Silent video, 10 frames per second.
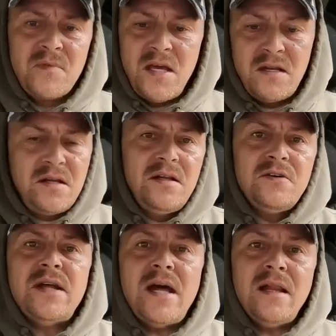in
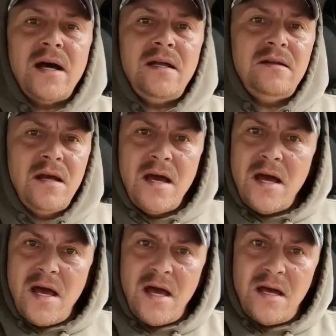clear daylight,
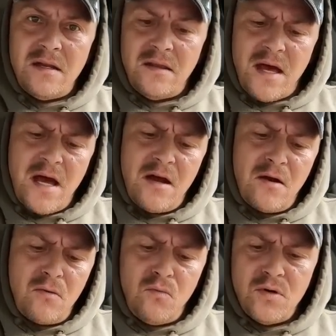and the
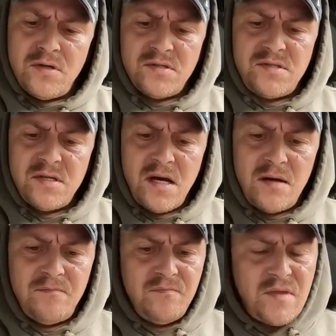hair was
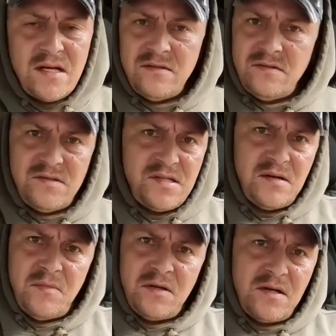uh, that
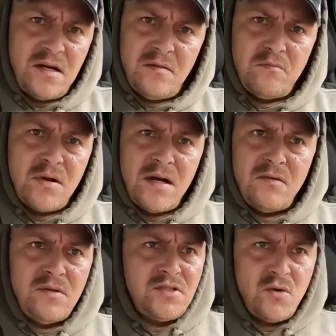cinnamon kind of
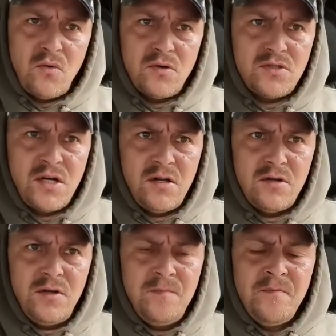brownish orange
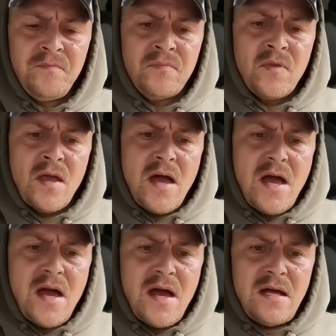color.
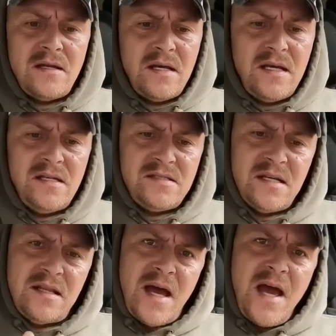And he
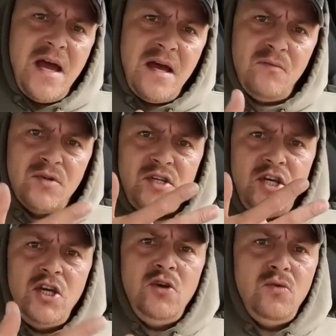said the hand was
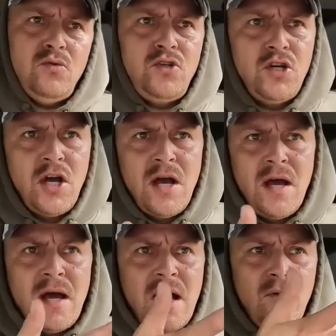huge,
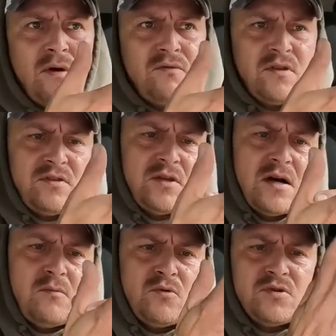however the
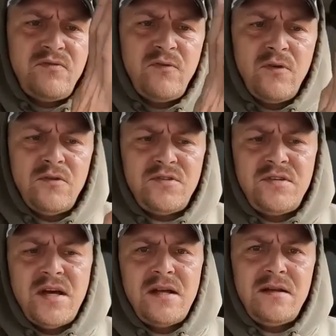thumb was further
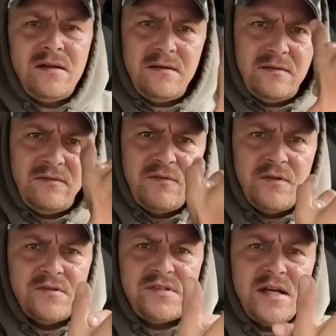set
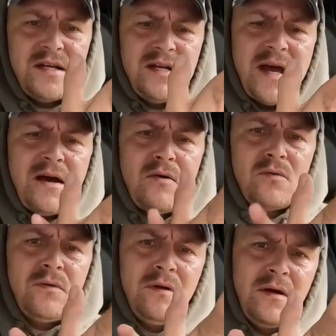further set
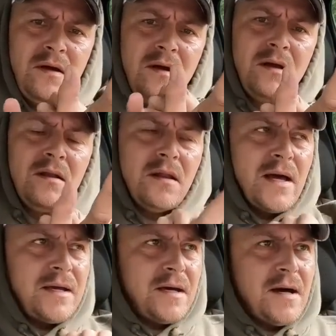down
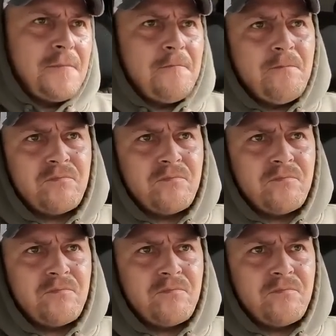like uh,